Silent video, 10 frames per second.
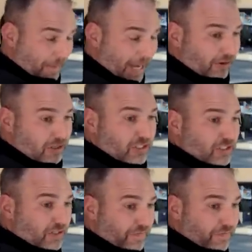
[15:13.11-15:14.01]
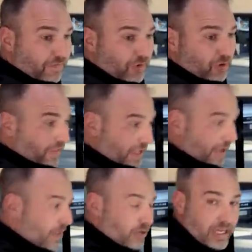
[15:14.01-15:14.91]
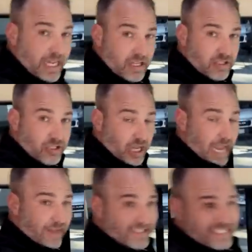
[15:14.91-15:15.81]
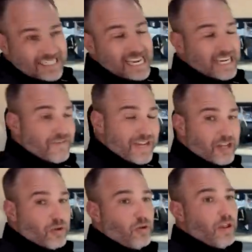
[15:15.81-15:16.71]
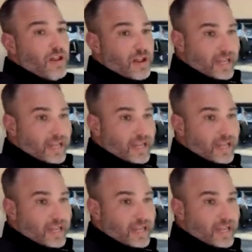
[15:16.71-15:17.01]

parents for them and their kids to mm-hmm. have as a second vehicle.